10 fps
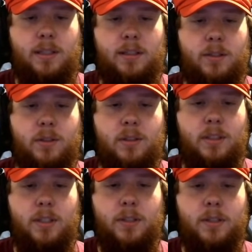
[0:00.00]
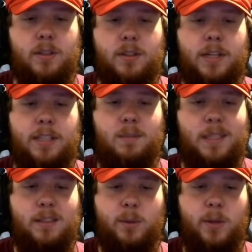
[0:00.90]
There's a crazy
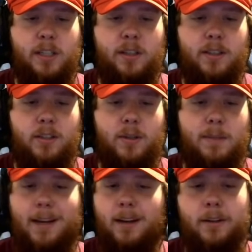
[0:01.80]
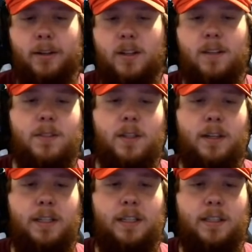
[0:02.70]
pixel walk you can do. I'm not good enough.
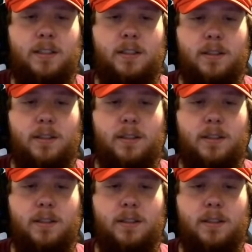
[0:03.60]
Sorry, guys.